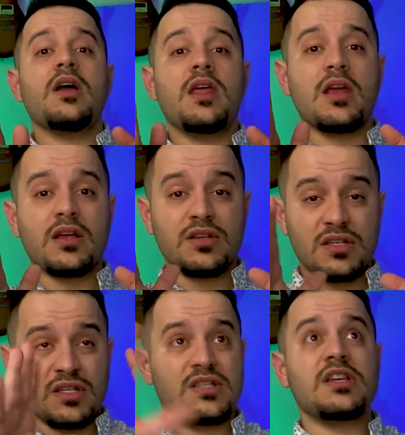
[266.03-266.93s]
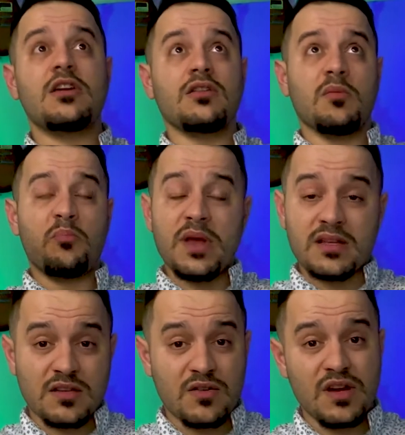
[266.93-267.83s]
and you can just see it on the big
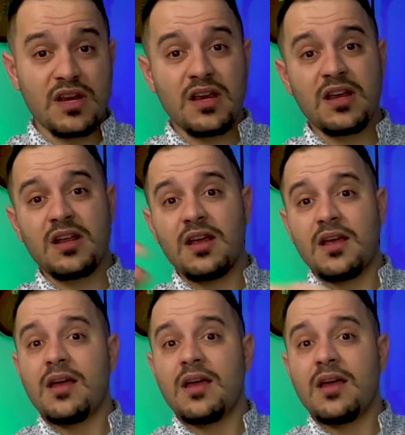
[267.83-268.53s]
screen,